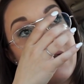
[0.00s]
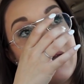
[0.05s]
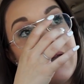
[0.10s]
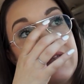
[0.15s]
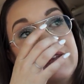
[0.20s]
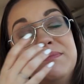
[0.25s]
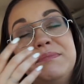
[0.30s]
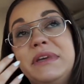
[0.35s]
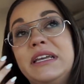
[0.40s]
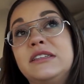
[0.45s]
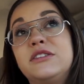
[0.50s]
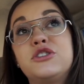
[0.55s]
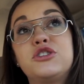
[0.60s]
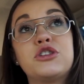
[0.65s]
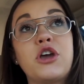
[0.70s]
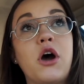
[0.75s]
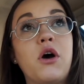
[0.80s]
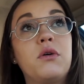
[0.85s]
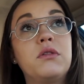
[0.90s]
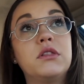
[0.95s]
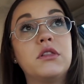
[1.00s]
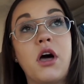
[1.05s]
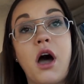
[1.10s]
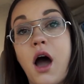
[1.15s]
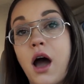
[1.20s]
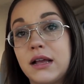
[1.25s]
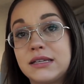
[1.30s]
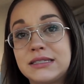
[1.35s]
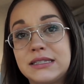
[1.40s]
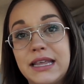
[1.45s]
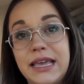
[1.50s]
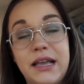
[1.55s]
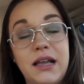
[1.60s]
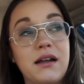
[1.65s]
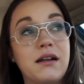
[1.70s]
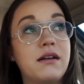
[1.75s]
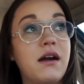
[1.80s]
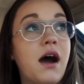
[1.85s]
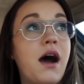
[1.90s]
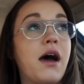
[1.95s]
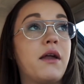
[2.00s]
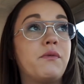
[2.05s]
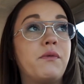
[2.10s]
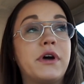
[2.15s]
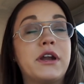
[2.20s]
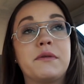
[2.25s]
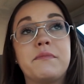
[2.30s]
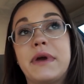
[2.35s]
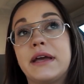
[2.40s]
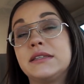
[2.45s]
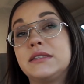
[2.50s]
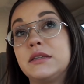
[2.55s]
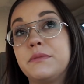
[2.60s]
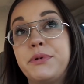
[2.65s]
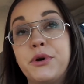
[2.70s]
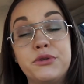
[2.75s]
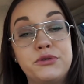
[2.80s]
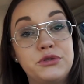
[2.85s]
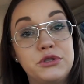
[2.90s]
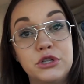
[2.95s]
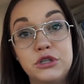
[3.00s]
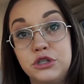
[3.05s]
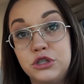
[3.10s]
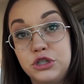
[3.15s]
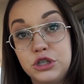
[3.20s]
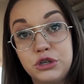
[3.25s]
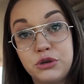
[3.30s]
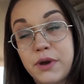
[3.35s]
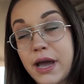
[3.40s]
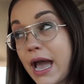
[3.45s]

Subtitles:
and be so lost, like, God, what am I supposed to do?